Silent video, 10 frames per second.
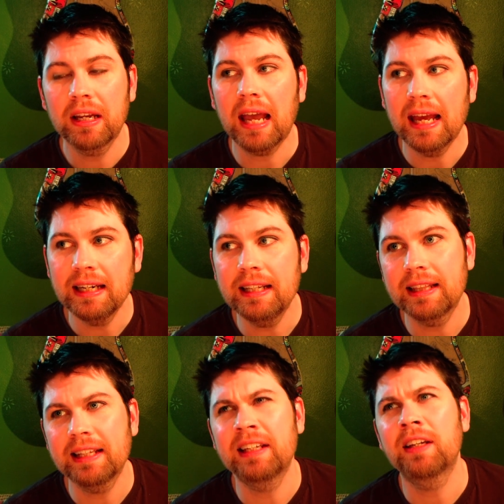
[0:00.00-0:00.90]
Pick
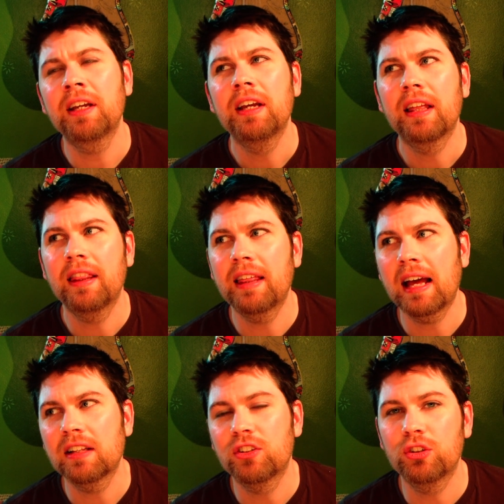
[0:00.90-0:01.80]
anything
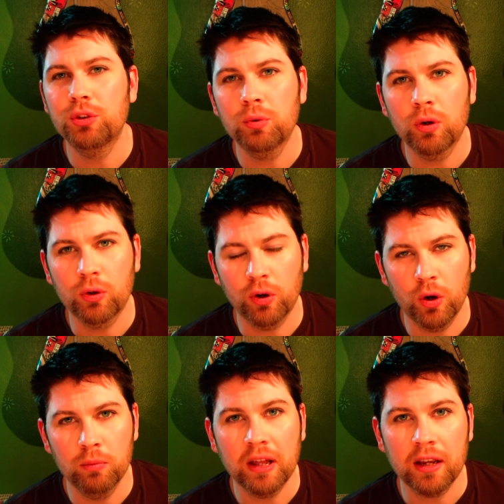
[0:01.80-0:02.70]
that's duochrome,